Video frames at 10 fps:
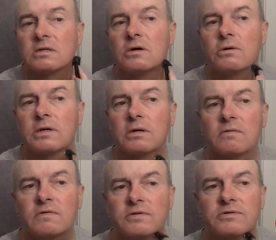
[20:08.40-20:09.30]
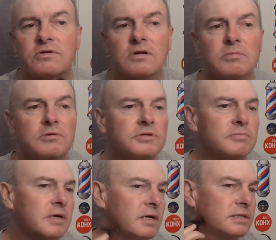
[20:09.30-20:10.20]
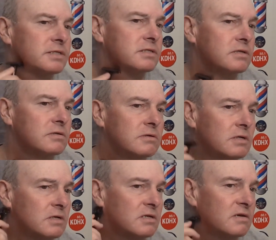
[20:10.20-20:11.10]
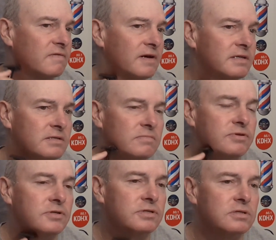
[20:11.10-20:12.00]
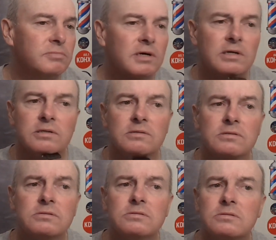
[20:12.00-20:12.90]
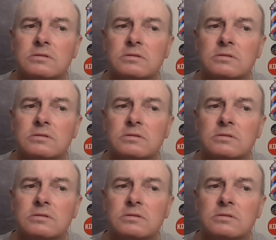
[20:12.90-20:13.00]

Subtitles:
going over the trouble spots. So if I didn't push the button,